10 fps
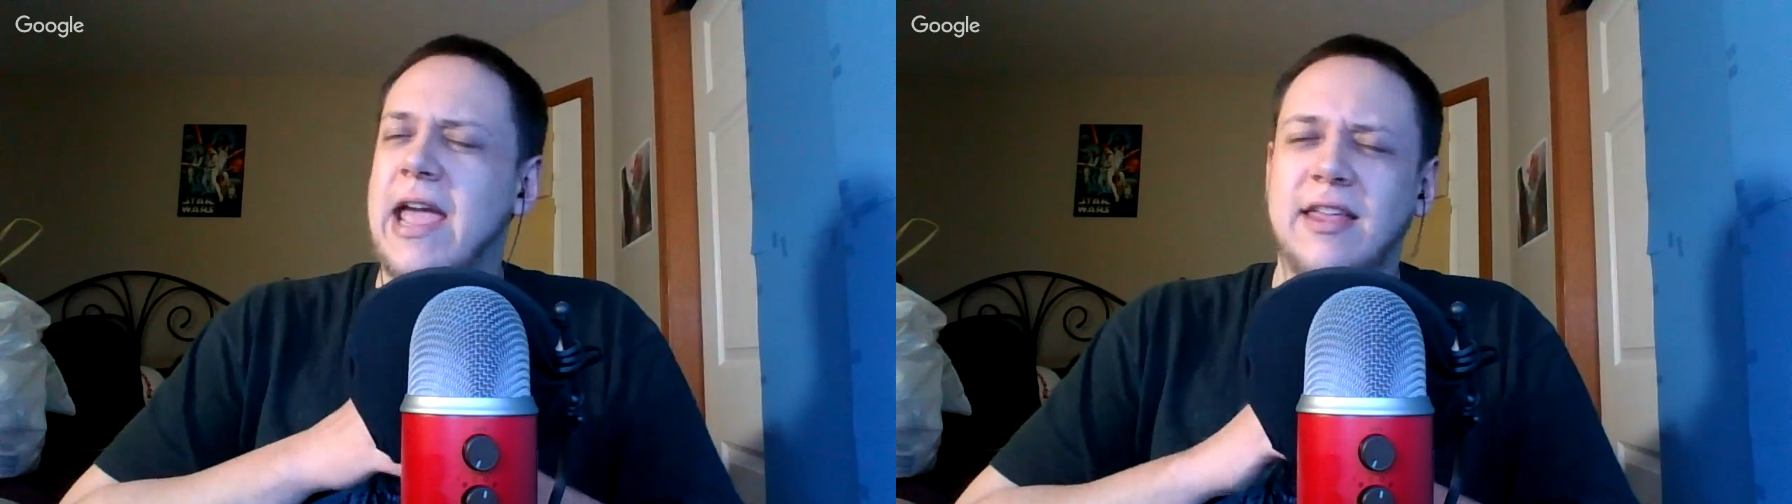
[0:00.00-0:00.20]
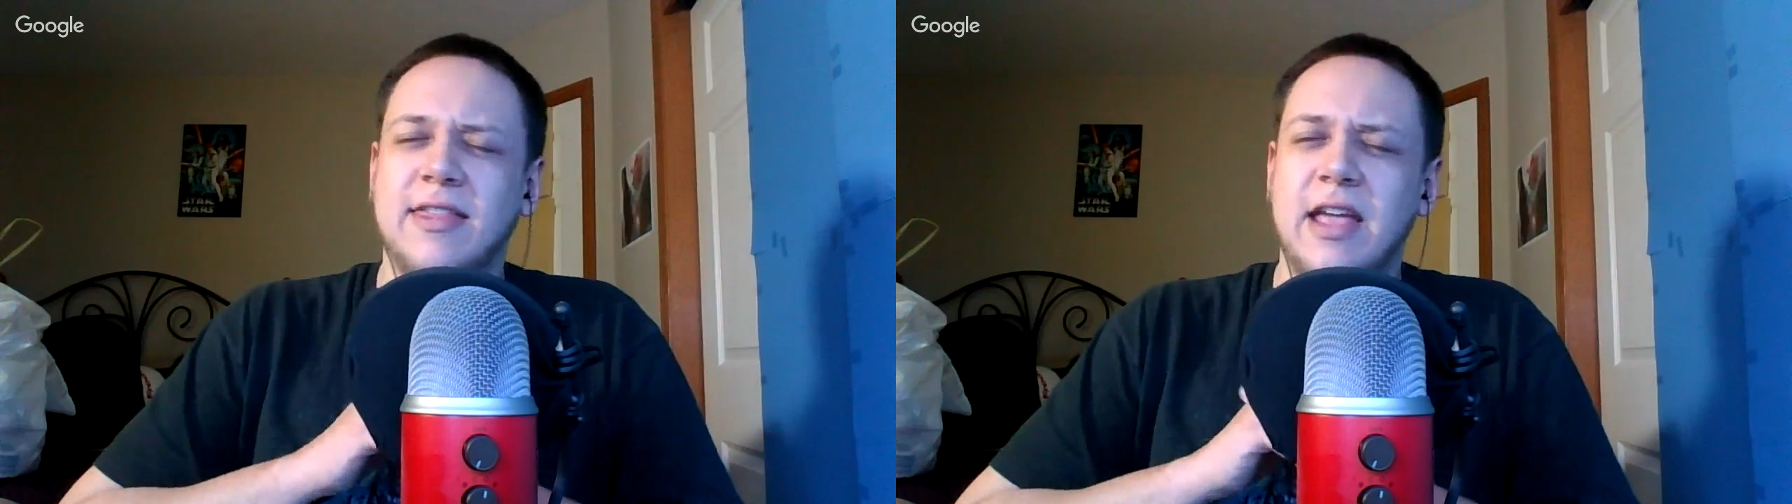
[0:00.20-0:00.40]

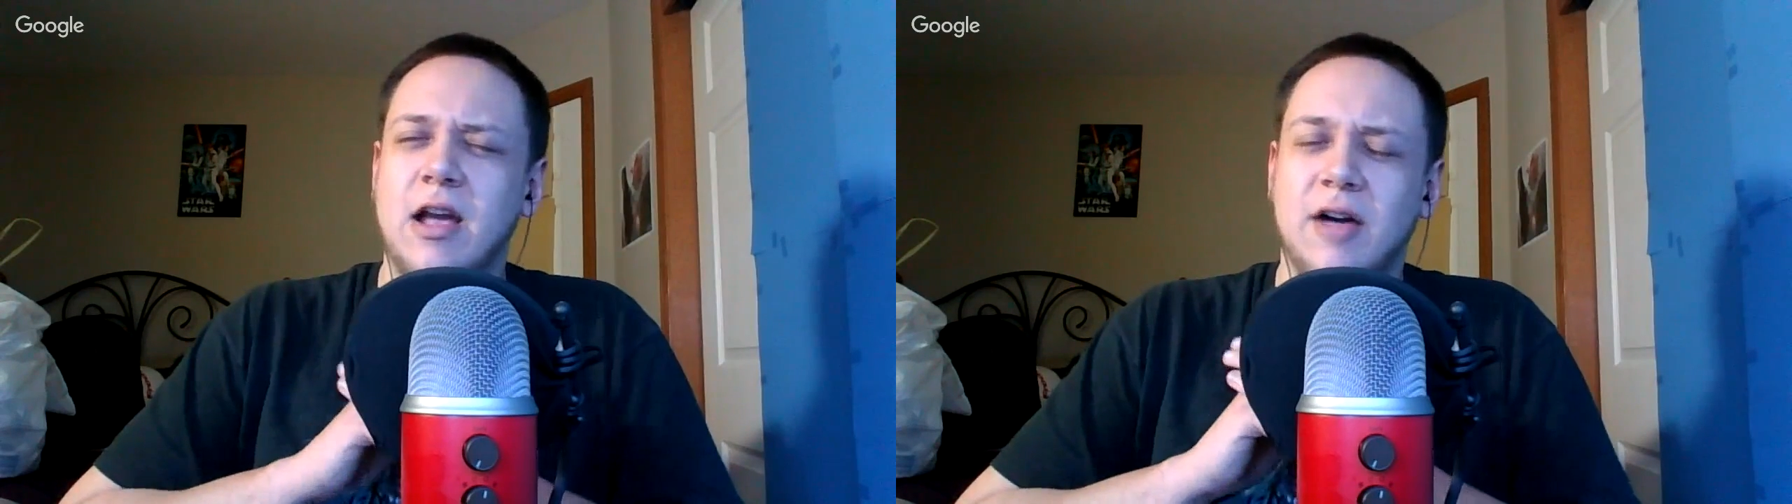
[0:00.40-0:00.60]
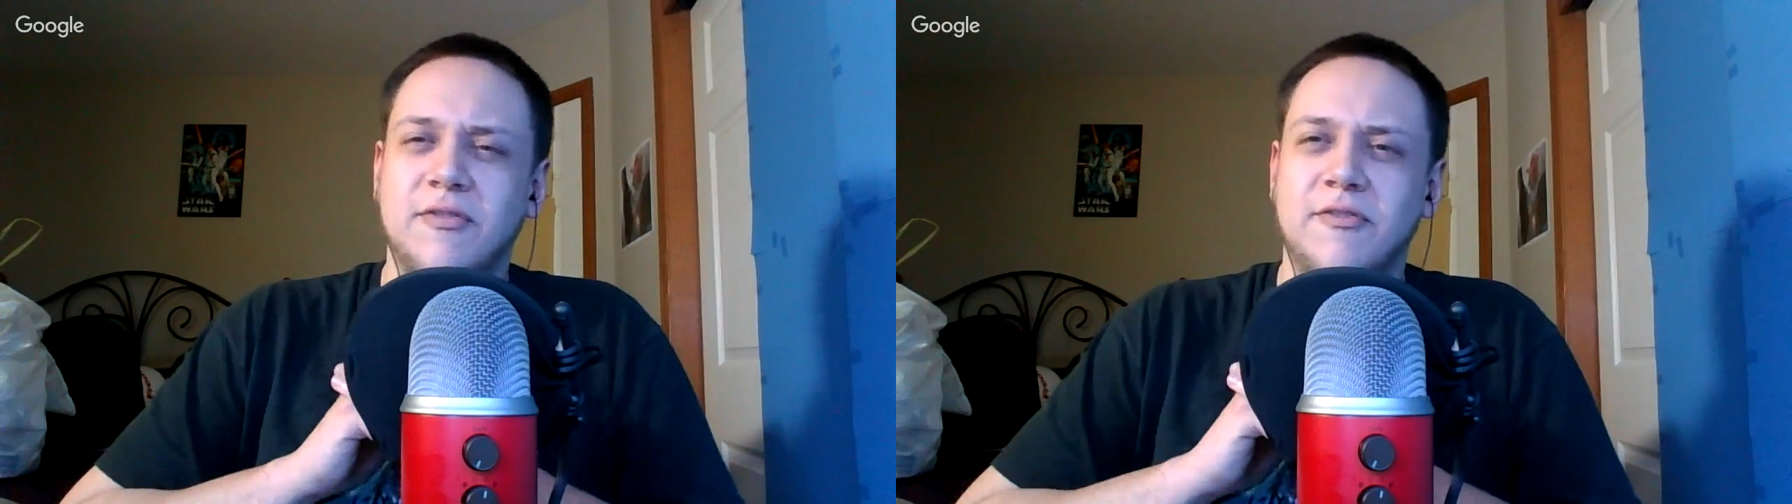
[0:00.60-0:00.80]
anything
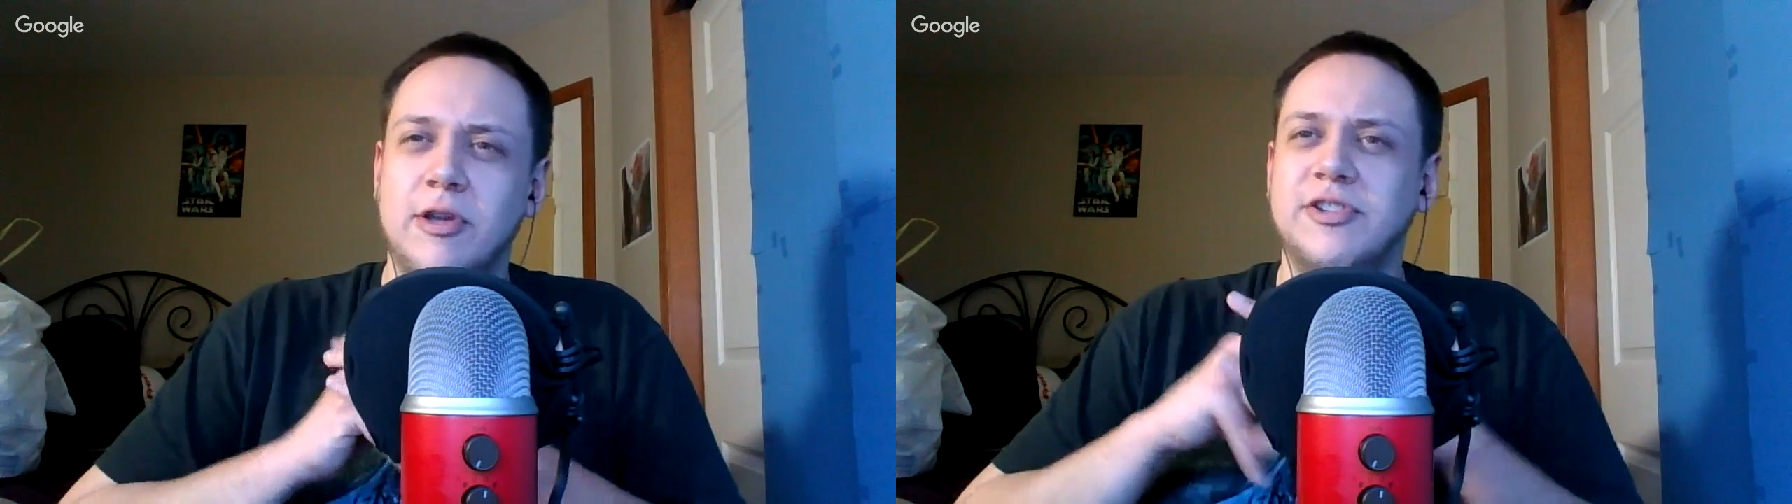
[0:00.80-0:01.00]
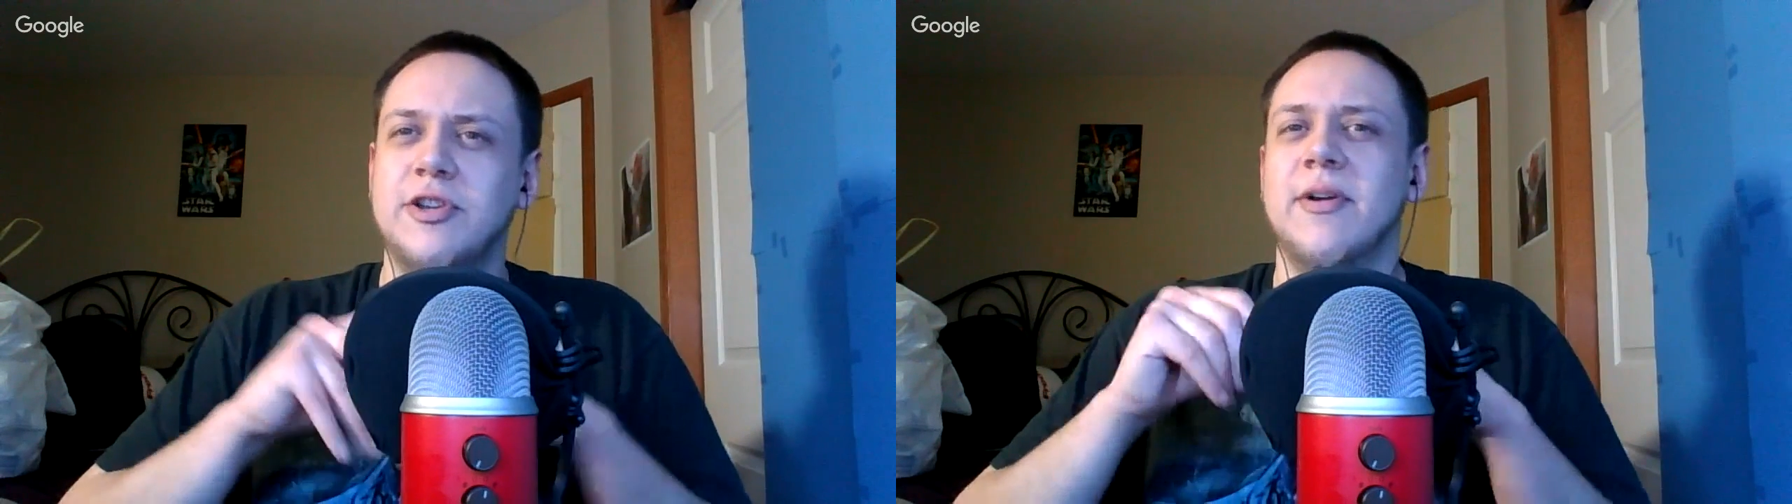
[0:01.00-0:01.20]
off of
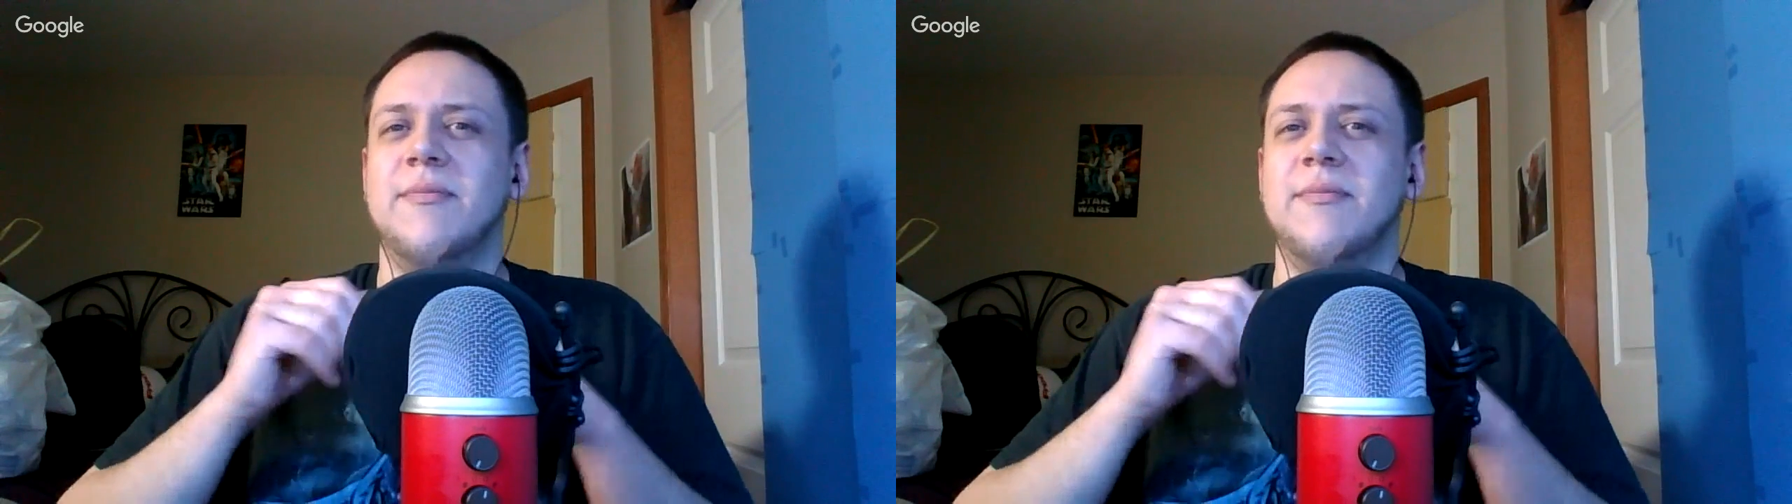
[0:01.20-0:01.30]
YouTube.